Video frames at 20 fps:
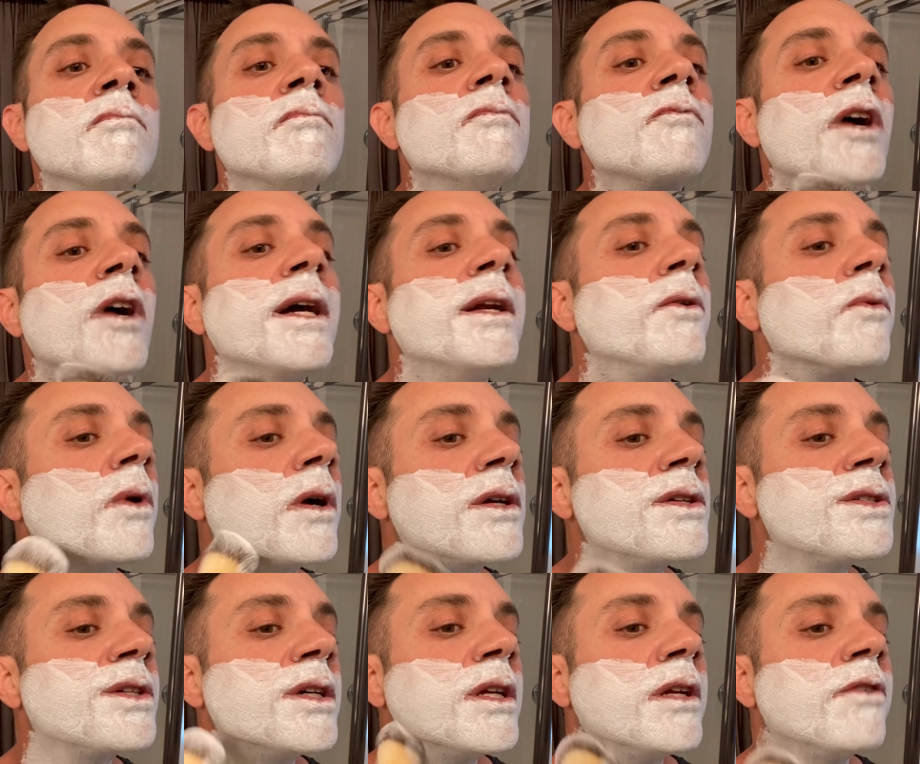Find it
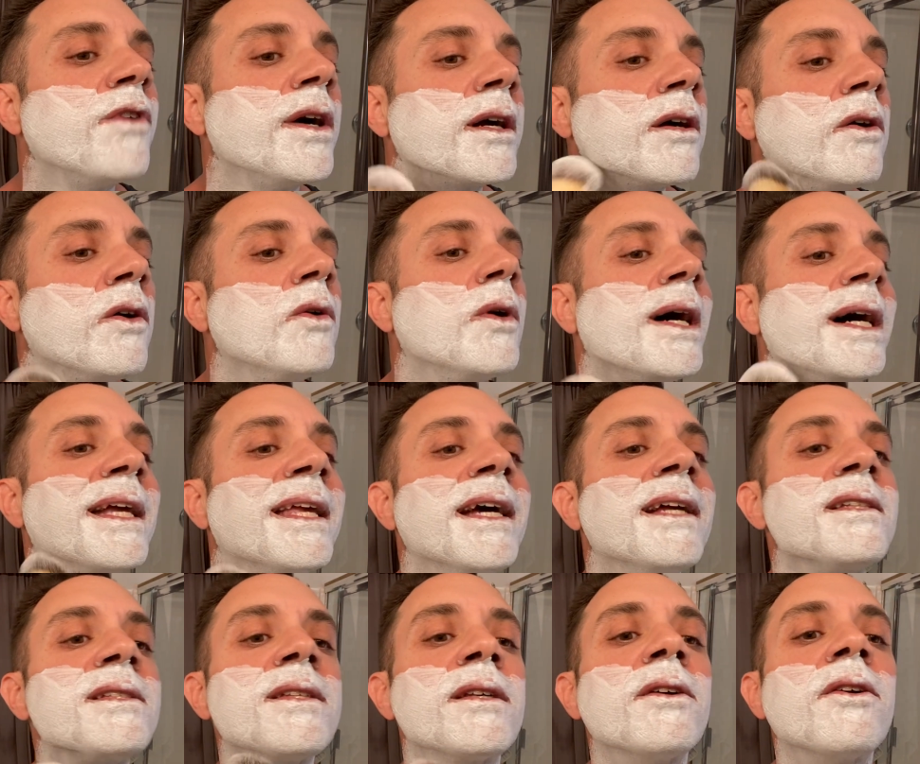works good if I go
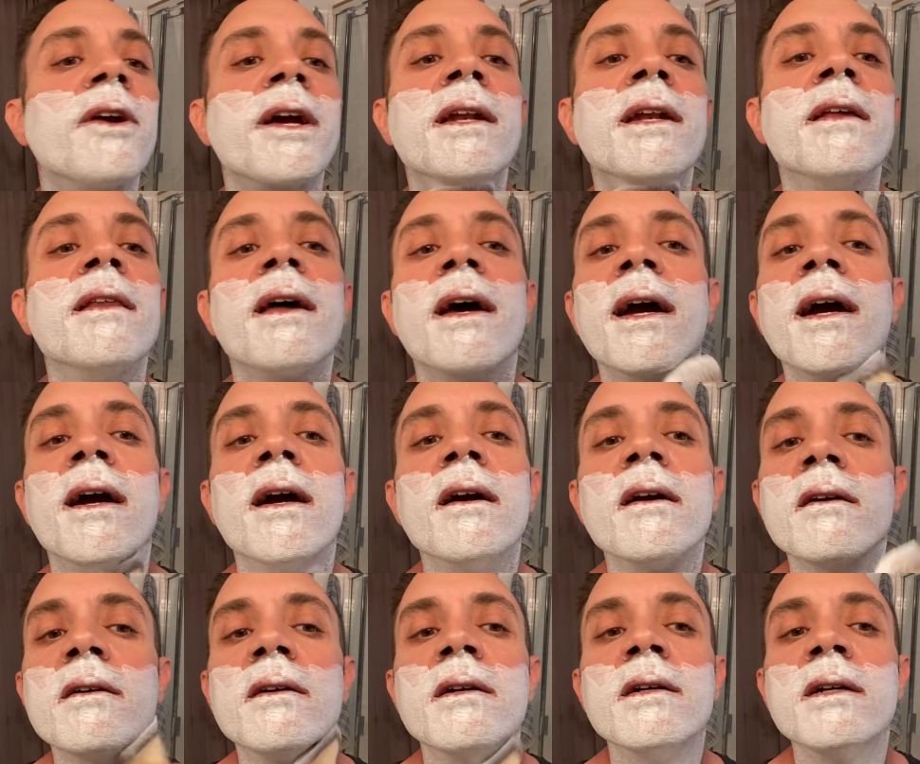against the grain of the
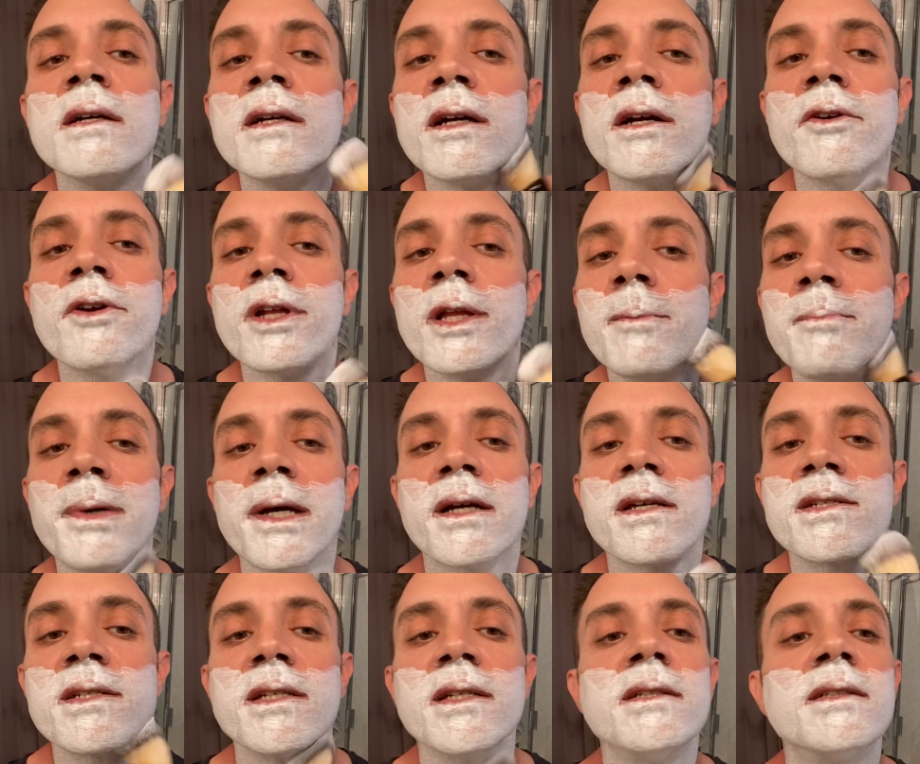hair, it really
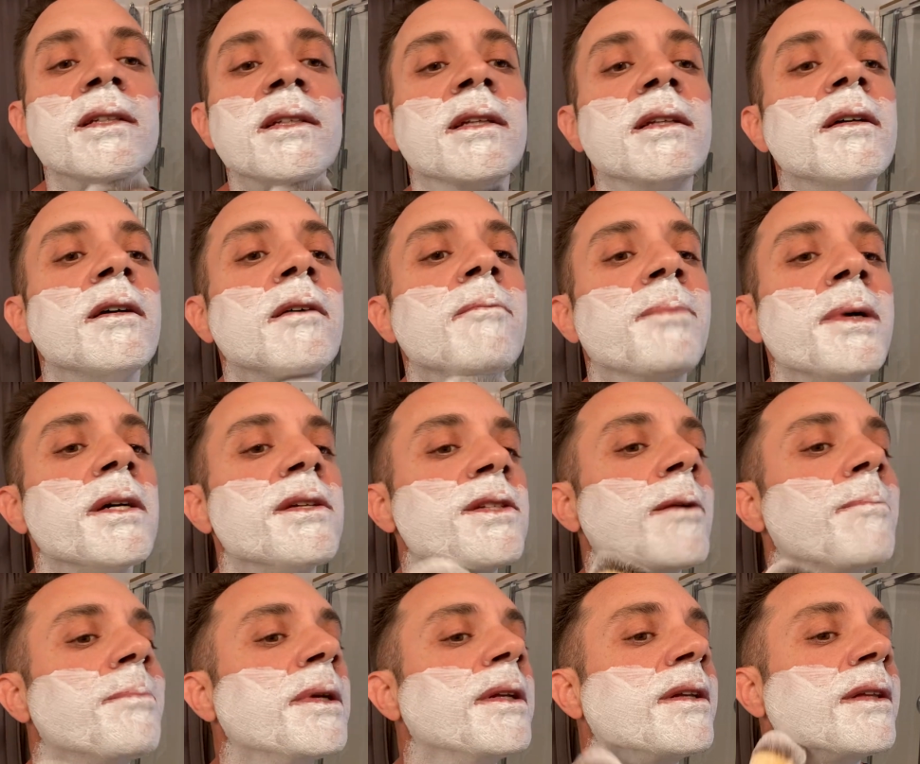picks into the picks
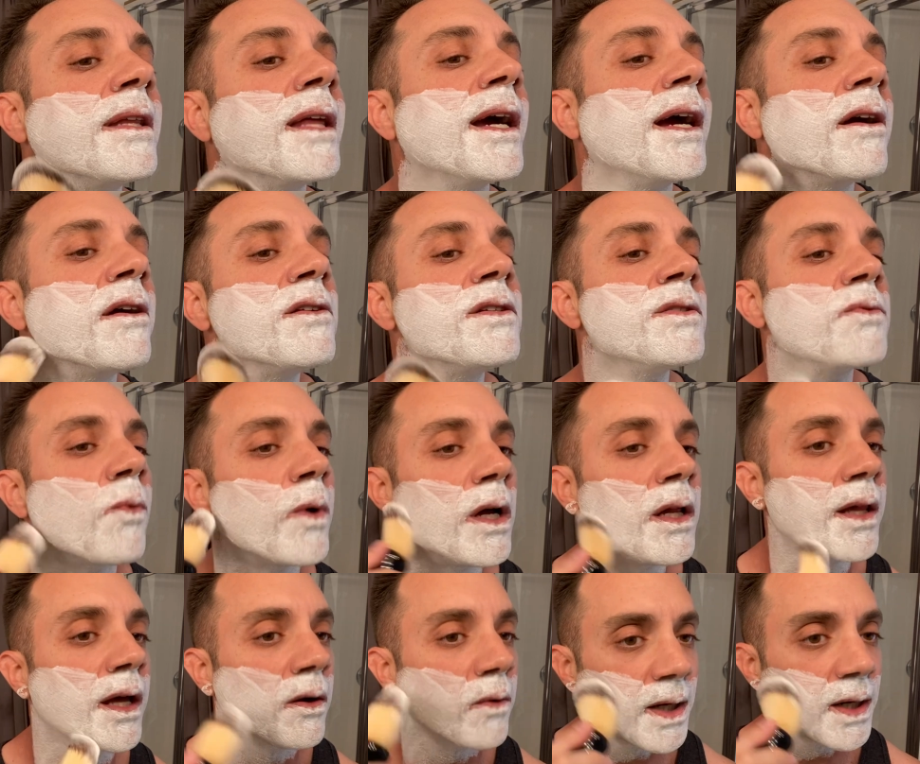up into the hairs
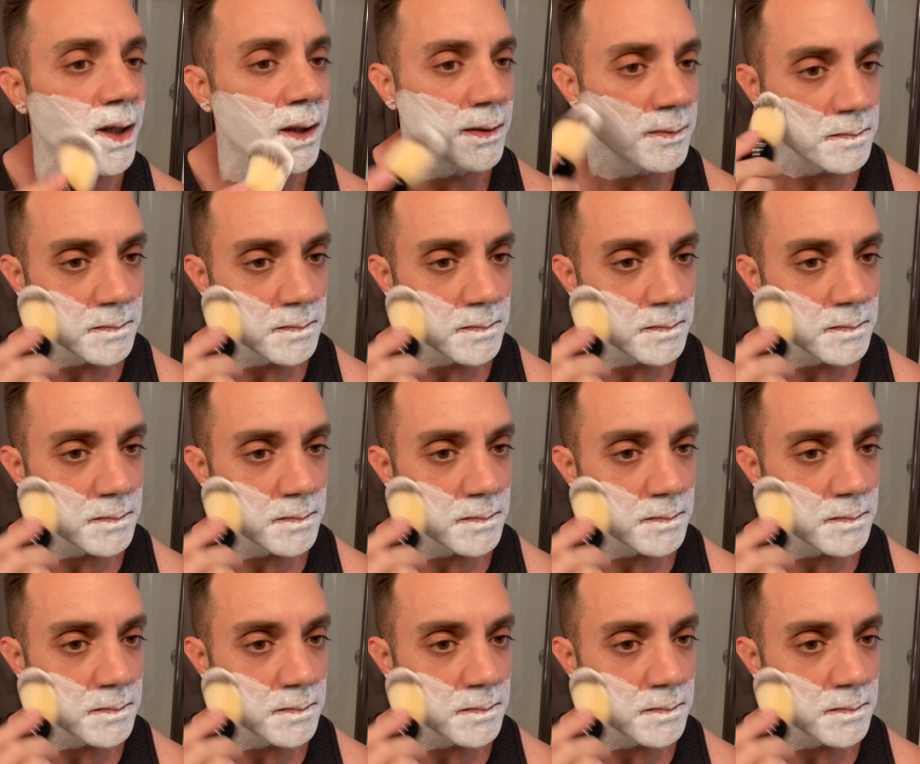well that way.